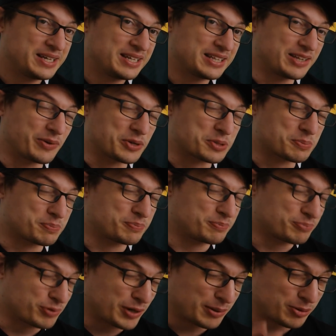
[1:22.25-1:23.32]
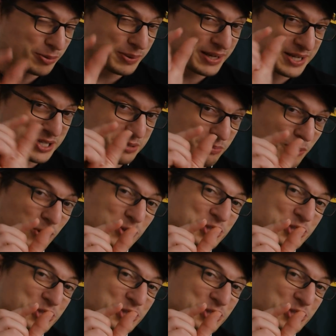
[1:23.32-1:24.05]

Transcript: There was probably a small